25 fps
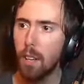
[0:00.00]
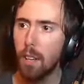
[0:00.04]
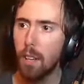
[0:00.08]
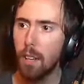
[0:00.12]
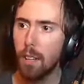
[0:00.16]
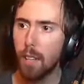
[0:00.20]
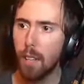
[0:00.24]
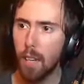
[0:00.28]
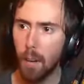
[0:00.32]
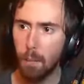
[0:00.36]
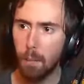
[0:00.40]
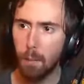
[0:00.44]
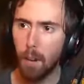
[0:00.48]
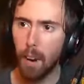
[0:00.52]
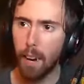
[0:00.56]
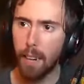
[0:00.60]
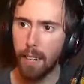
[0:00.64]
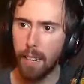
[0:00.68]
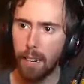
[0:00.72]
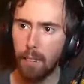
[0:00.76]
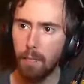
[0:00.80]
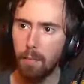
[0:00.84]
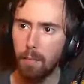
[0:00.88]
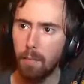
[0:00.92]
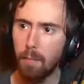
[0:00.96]
Keep
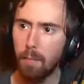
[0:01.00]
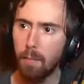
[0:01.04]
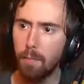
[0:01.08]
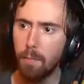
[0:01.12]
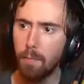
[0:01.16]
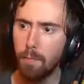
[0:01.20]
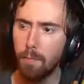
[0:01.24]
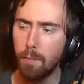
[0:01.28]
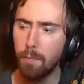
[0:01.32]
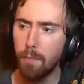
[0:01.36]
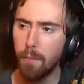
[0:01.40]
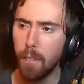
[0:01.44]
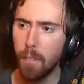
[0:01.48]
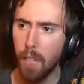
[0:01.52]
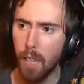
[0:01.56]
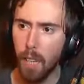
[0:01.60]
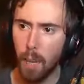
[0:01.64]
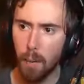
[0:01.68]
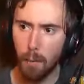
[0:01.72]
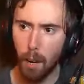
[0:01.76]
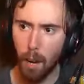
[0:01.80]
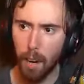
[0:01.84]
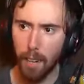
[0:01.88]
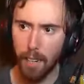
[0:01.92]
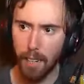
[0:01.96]
kiting.
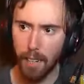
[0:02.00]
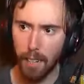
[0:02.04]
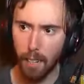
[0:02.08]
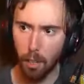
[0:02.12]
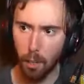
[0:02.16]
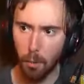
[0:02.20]
Keep kiting the other